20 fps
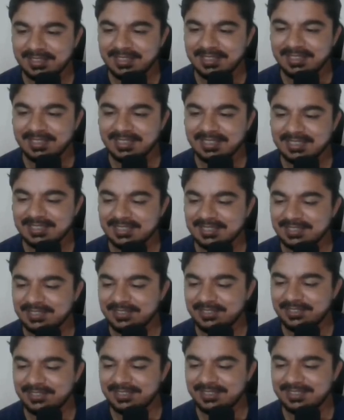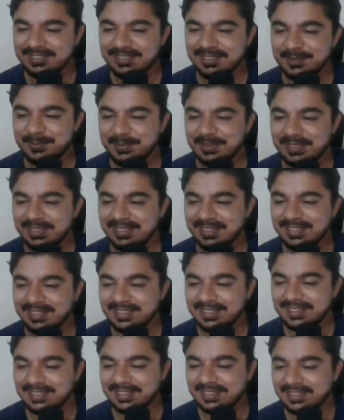Yeah, I just got reply
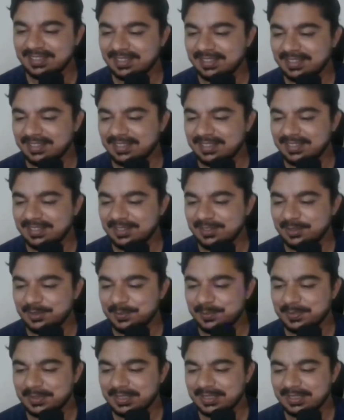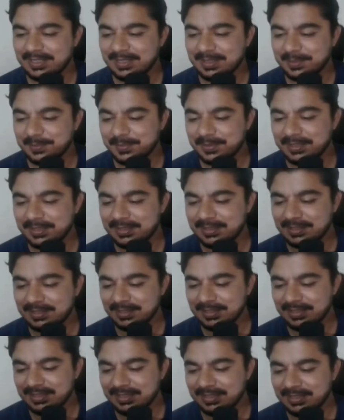on my
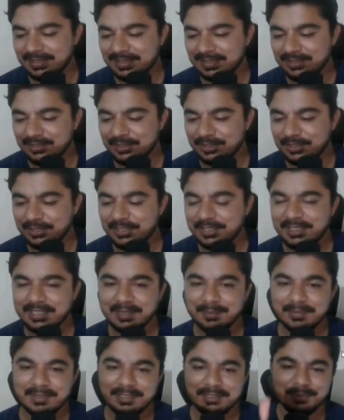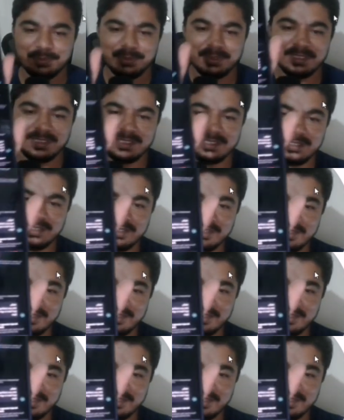comment and got DM as well.